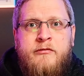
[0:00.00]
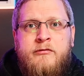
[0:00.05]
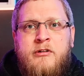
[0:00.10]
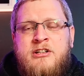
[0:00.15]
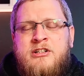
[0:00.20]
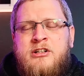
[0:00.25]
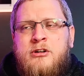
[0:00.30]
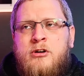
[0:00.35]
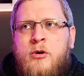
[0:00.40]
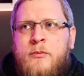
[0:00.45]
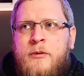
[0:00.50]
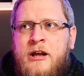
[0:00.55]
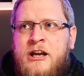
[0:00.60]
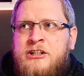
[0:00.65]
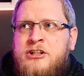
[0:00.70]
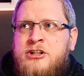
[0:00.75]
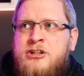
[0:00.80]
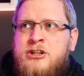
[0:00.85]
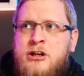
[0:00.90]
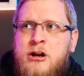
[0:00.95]
rented
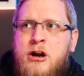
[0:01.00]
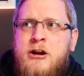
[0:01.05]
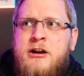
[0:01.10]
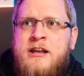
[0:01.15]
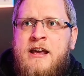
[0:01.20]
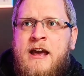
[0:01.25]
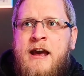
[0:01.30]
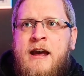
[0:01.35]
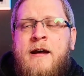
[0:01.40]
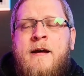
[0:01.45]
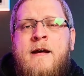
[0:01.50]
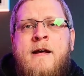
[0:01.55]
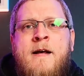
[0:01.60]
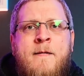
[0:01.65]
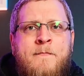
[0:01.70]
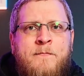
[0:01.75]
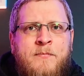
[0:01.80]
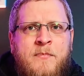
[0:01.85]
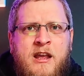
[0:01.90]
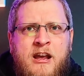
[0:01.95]
accommodation. So you'll only get
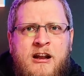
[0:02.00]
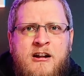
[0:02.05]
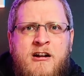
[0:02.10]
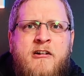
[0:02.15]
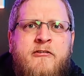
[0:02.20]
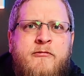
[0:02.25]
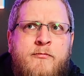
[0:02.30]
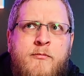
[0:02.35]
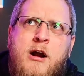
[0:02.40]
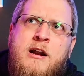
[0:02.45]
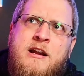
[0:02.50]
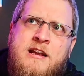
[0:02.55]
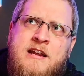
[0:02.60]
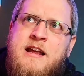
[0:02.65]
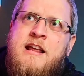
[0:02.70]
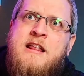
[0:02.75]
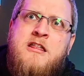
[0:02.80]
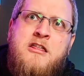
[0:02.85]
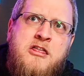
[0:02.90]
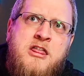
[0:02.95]
enough money
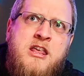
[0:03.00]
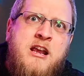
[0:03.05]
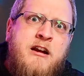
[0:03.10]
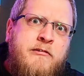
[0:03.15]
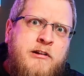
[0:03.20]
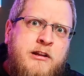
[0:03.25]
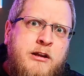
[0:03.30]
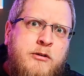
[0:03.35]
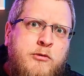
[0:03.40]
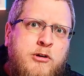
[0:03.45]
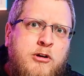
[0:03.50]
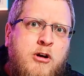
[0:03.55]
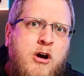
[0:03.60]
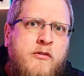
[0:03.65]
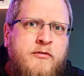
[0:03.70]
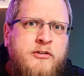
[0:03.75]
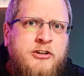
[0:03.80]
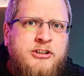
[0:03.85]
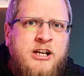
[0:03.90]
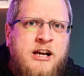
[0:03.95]
in theory that would
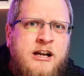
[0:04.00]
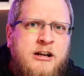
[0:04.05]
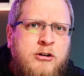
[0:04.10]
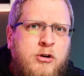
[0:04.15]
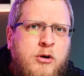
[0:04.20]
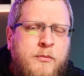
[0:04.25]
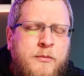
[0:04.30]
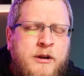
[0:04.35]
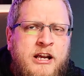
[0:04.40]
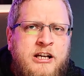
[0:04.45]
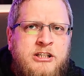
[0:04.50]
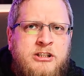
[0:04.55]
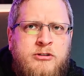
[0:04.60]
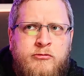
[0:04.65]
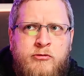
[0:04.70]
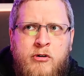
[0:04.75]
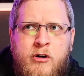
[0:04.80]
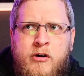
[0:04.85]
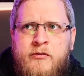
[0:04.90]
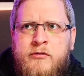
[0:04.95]
cover shared accommodation
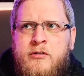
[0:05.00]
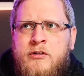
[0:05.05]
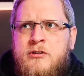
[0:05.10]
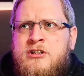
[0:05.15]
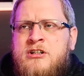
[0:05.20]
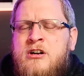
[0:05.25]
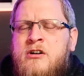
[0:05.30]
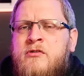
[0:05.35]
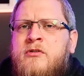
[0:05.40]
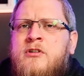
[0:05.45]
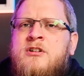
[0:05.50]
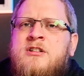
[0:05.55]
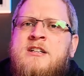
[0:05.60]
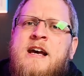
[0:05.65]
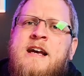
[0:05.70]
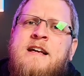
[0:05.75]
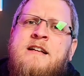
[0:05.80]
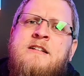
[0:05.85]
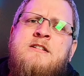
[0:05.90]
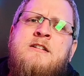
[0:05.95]
rather than
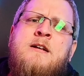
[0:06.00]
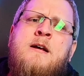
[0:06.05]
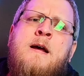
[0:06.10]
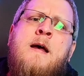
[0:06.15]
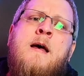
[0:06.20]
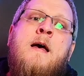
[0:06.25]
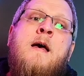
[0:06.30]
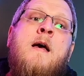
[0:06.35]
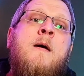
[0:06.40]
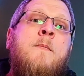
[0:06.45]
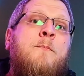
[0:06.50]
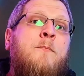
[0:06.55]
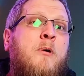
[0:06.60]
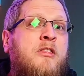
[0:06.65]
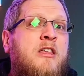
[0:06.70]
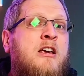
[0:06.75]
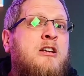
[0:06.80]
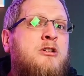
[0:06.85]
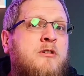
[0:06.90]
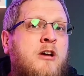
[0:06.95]
self-contained. But
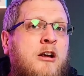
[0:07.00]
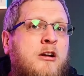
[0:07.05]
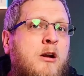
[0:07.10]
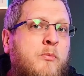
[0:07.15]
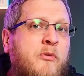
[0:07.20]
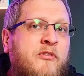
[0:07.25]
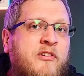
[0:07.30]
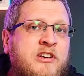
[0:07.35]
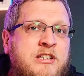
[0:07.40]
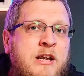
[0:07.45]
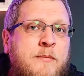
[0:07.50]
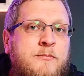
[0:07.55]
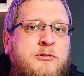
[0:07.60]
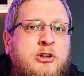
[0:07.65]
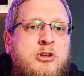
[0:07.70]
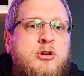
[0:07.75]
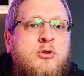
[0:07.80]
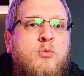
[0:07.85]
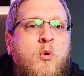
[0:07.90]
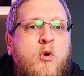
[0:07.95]
there's a number of
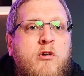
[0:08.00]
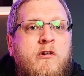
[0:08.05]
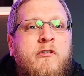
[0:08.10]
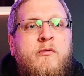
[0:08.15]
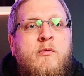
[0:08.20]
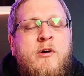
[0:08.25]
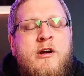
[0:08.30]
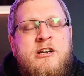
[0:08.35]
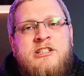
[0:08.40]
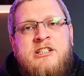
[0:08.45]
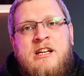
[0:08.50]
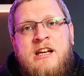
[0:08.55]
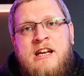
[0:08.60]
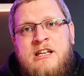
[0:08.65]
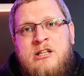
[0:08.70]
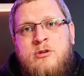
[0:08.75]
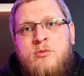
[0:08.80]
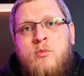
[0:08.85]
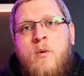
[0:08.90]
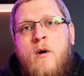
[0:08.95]
exemptions, one of which
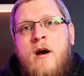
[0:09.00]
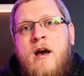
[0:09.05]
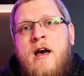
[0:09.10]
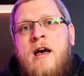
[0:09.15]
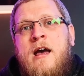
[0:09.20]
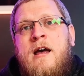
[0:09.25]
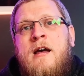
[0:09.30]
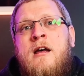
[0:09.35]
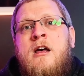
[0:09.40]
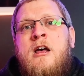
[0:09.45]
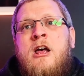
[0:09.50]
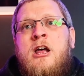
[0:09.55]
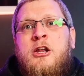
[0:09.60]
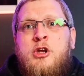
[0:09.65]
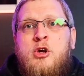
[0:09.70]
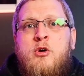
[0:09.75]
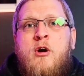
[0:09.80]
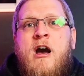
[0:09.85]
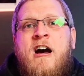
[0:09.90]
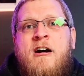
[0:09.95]
is where
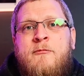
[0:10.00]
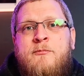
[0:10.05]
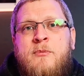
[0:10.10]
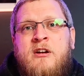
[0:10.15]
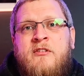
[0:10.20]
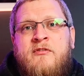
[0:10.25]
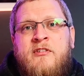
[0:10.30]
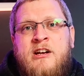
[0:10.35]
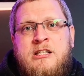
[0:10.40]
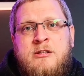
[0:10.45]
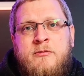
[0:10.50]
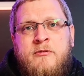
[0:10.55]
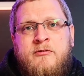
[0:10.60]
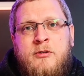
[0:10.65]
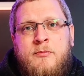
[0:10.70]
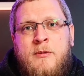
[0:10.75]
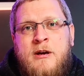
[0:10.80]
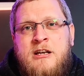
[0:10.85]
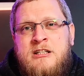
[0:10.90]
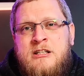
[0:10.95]
you have been victim of
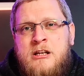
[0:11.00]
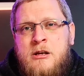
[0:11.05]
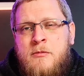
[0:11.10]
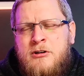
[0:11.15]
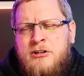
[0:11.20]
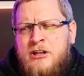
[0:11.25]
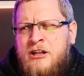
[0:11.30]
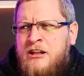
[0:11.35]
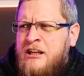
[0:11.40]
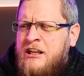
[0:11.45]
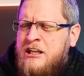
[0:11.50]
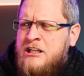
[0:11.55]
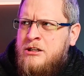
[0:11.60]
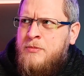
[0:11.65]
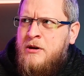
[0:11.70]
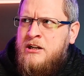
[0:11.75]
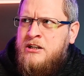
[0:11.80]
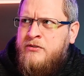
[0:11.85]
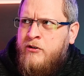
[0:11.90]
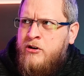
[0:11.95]
domestic abuse. I think it's
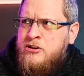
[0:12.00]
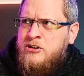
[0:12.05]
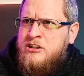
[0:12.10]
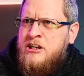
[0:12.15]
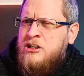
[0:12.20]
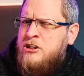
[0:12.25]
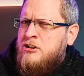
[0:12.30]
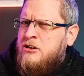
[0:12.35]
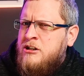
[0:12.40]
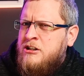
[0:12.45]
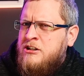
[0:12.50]
specified since